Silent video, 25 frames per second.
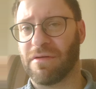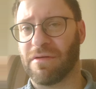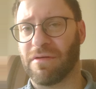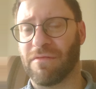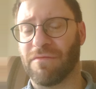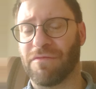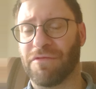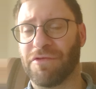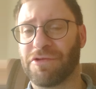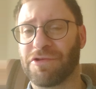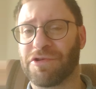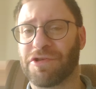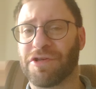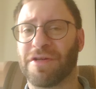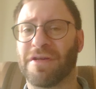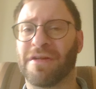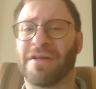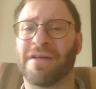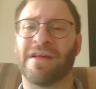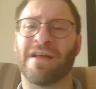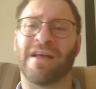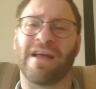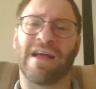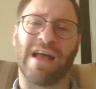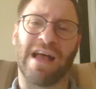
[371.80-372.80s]
confusion,
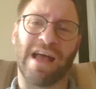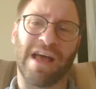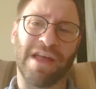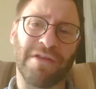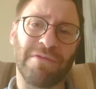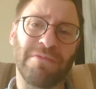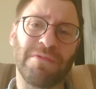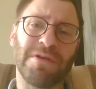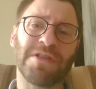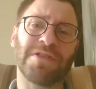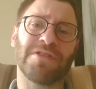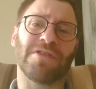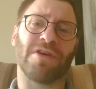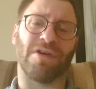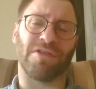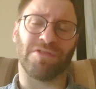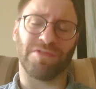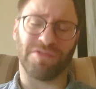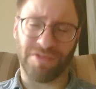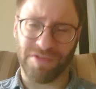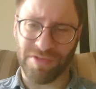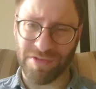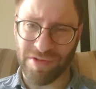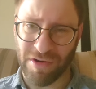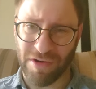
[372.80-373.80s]
and we
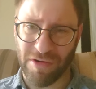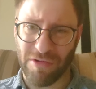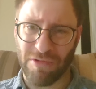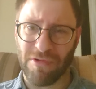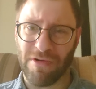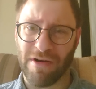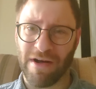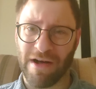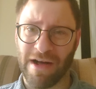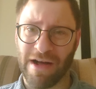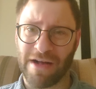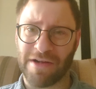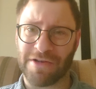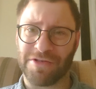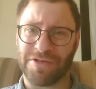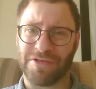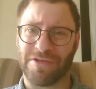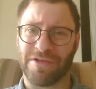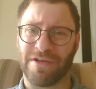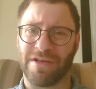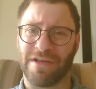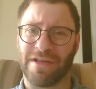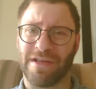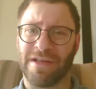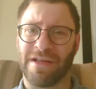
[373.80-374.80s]
don't know
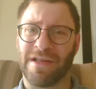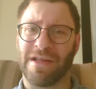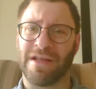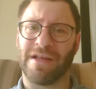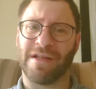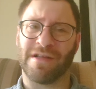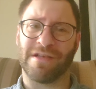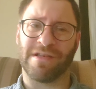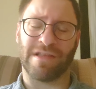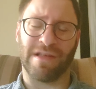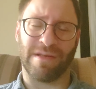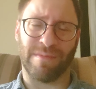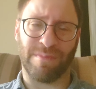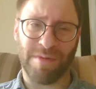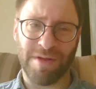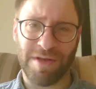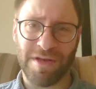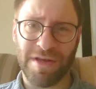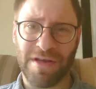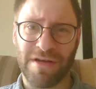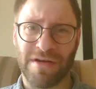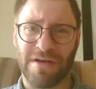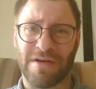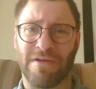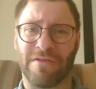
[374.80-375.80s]
actually the
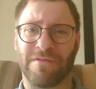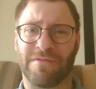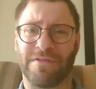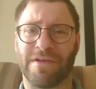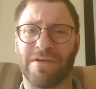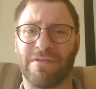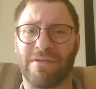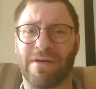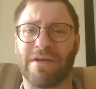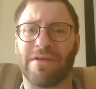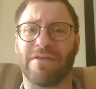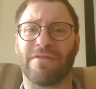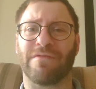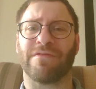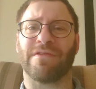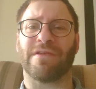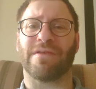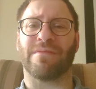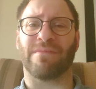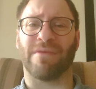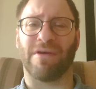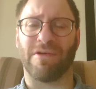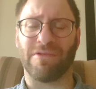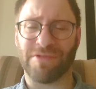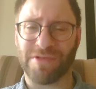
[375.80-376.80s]
meaning of the one of
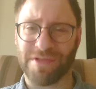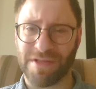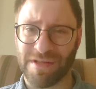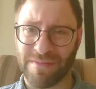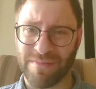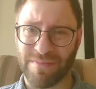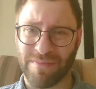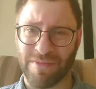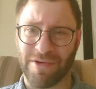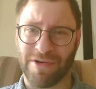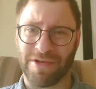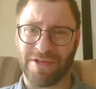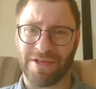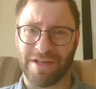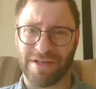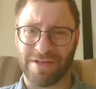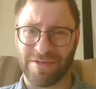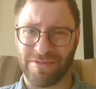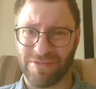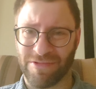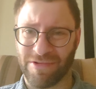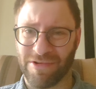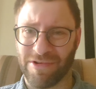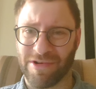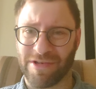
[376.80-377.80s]
the most
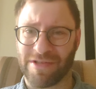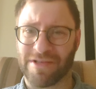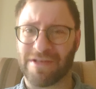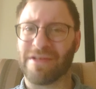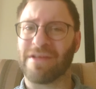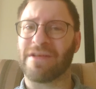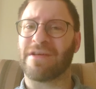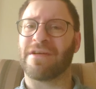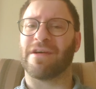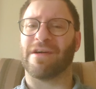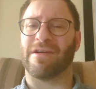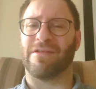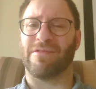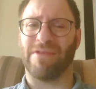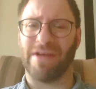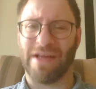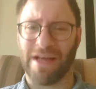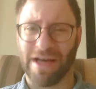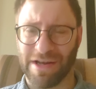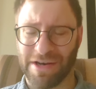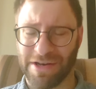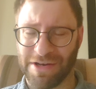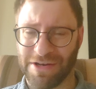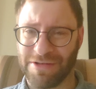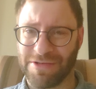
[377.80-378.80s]
important word we
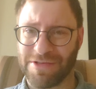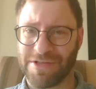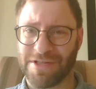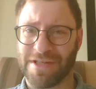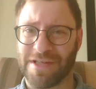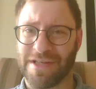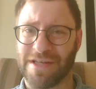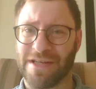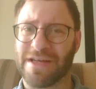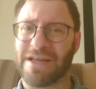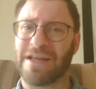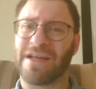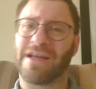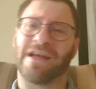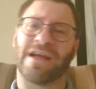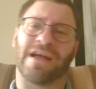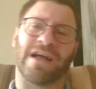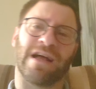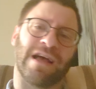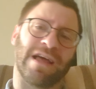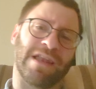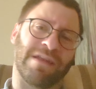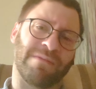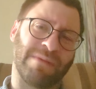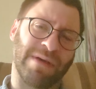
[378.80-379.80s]
are using,
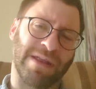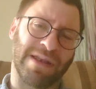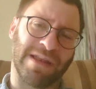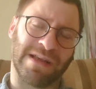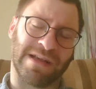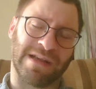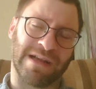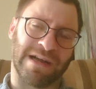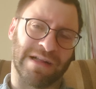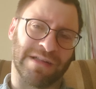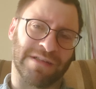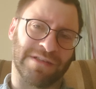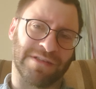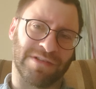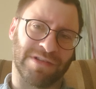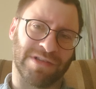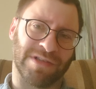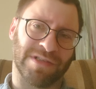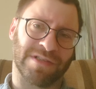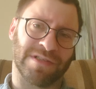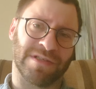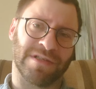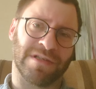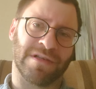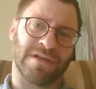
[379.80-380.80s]
and many
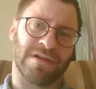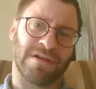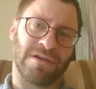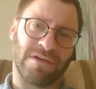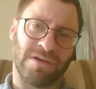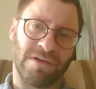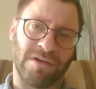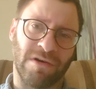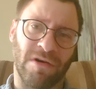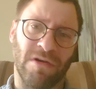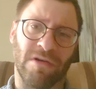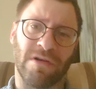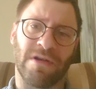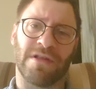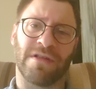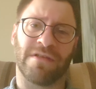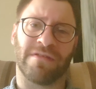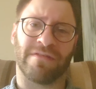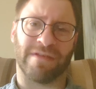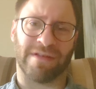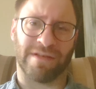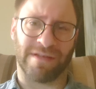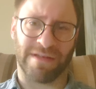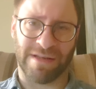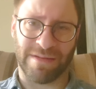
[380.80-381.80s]
countries call
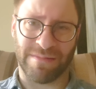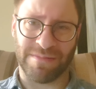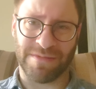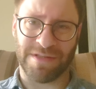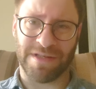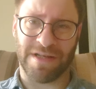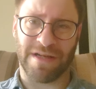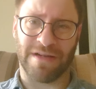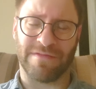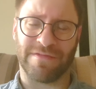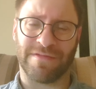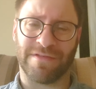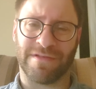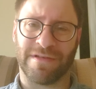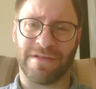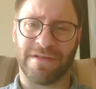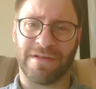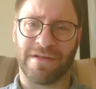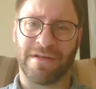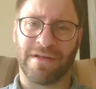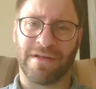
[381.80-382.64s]
even themselves